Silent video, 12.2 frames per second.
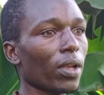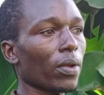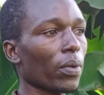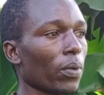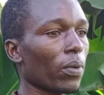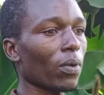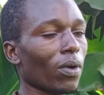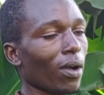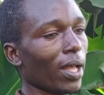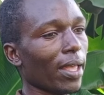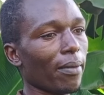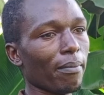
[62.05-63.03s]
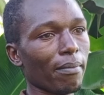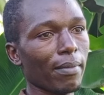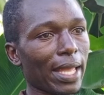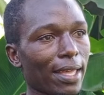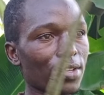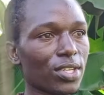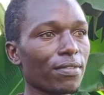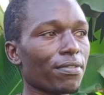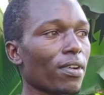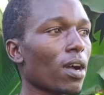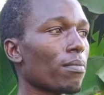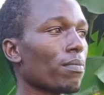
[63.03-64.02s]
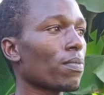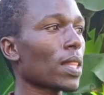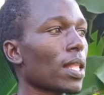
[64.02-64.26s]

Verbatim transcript: you um, my kitchen farm